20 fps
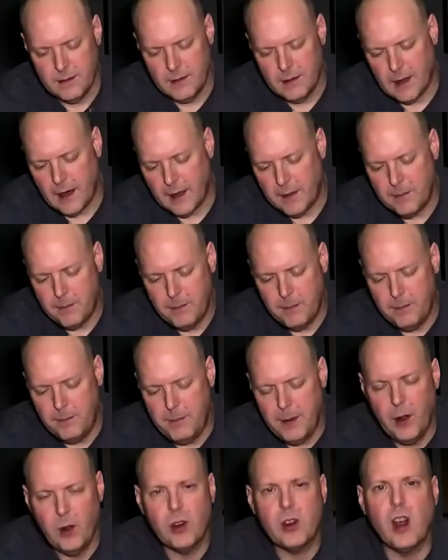like
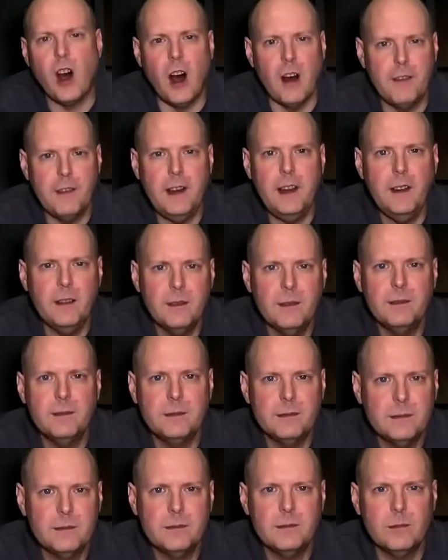bitter coffee
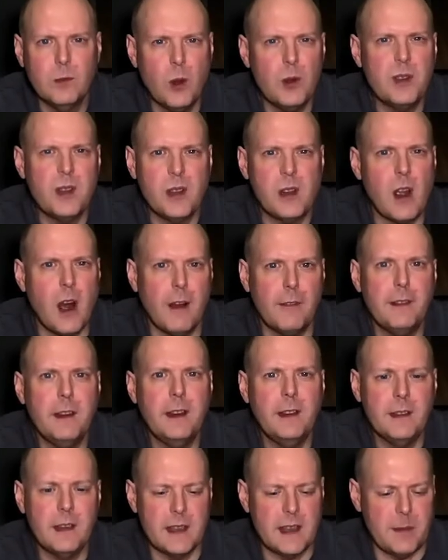roasted
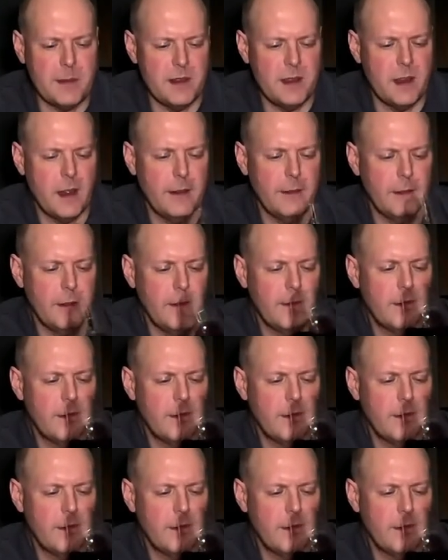coffee that type of stuff